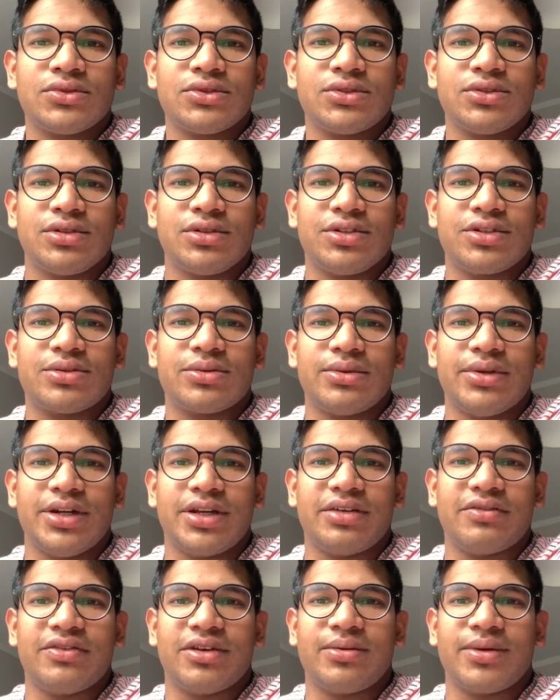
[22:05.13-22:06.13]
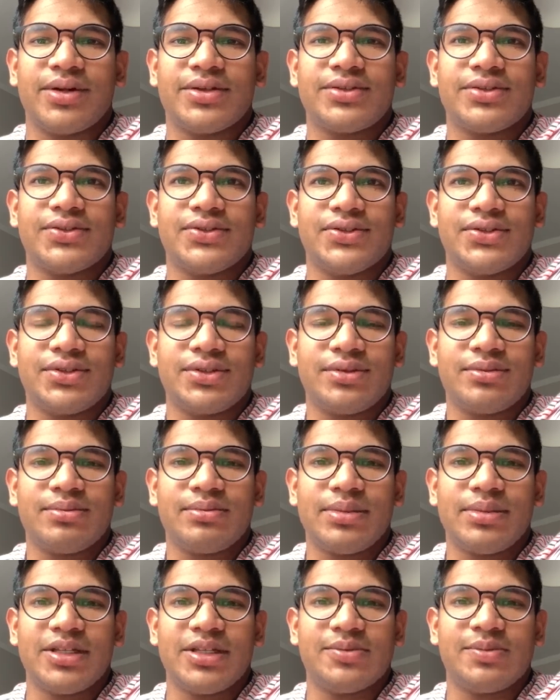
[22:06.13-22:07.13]
Sorry, just reading a few questions.
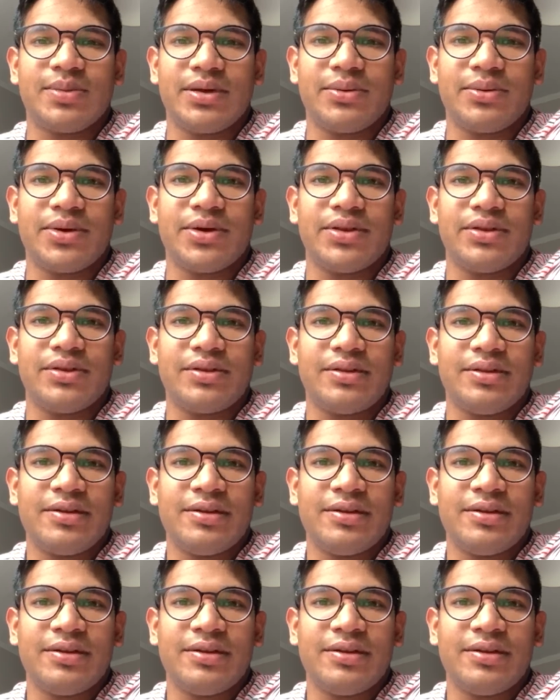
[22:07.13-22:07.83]
Please bear with.